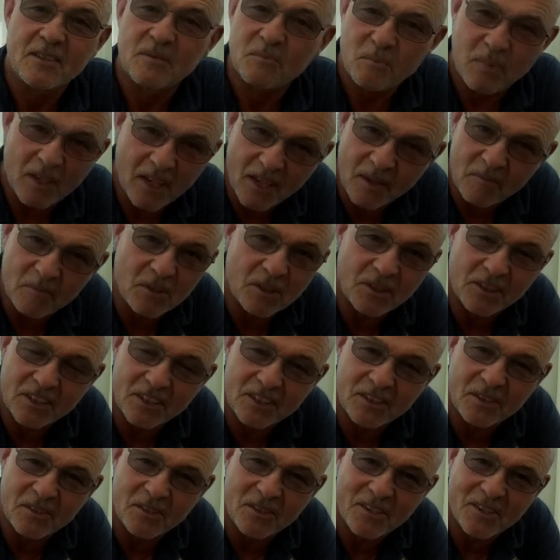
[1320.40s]
But I'm not going to
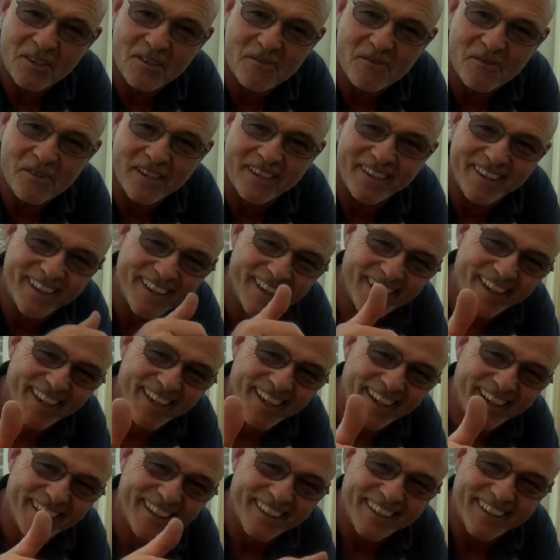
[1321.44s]
do the hoovering.
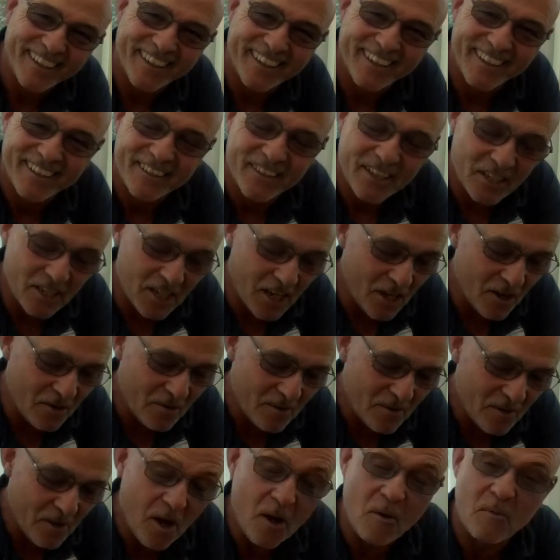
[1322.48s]
Anyhow,
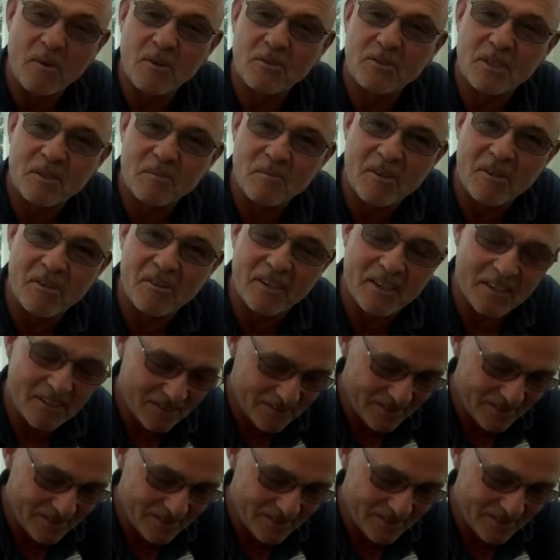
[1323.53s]
I will tomorrow.